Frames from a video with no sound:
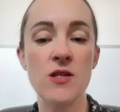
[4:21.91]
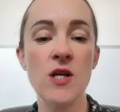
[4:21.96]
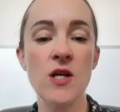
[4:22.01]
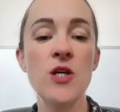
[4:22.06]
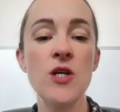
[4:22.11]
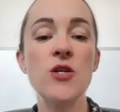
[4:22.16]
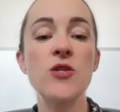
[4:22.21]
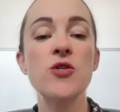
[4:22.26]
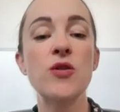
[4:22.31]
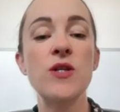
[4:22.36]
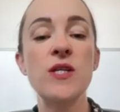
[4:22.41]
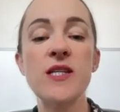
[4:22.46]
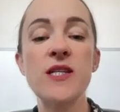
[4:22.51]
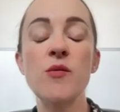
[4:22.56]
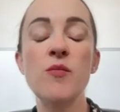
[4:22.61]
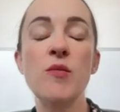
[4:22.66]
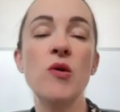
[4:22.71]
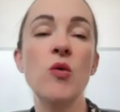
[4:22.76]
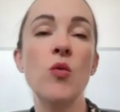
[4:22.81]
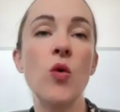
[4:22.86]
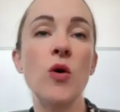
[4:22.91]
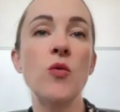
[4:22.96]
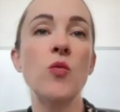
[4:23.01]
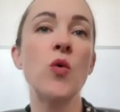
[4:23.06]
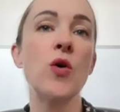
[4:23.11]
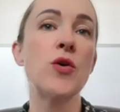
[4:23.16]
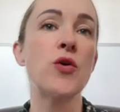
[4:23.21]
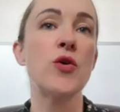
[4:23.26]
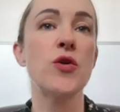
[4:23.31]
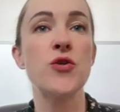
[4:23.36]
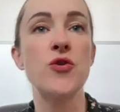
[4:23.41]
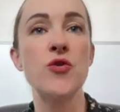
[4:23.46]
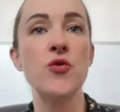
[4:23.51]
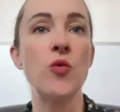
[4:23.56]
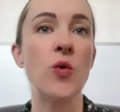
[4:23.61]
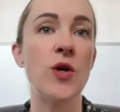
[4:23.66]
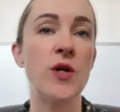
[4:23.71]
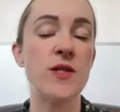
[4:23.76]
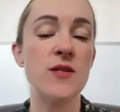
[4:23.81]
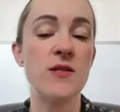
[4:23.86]
So this can be 1 word or 2
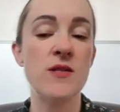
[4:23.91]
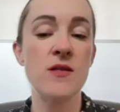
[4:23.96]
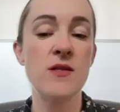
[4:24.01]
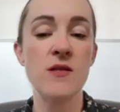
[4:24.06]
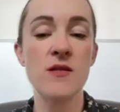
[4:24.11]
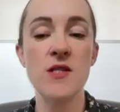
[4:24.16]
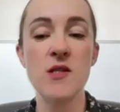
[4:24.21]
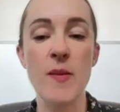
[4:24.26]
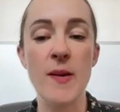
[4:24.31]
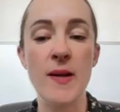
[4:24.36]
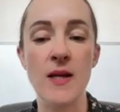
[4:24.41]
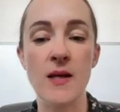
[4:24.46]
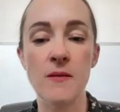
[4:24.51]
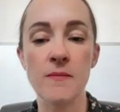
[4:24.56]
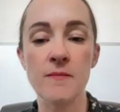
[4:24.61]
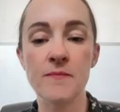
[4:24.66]
words, depending